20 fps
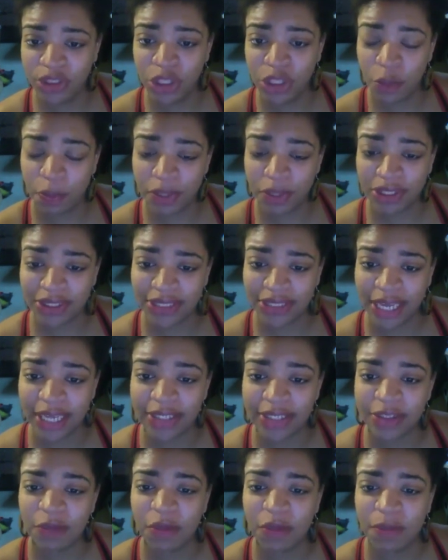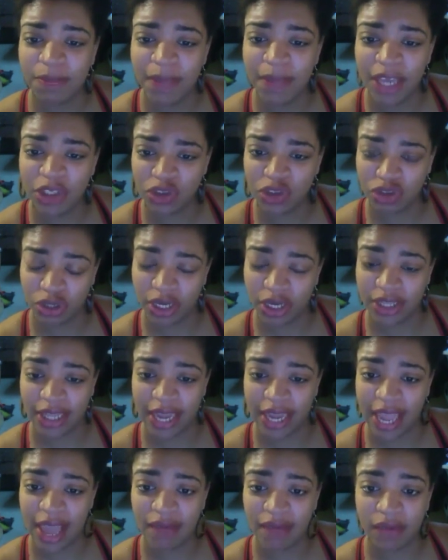protect them and make sure that they
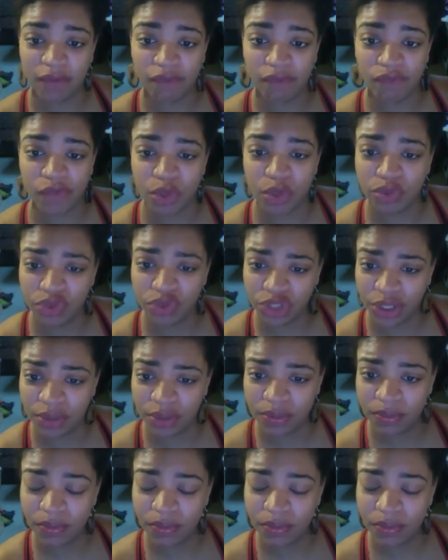have a future,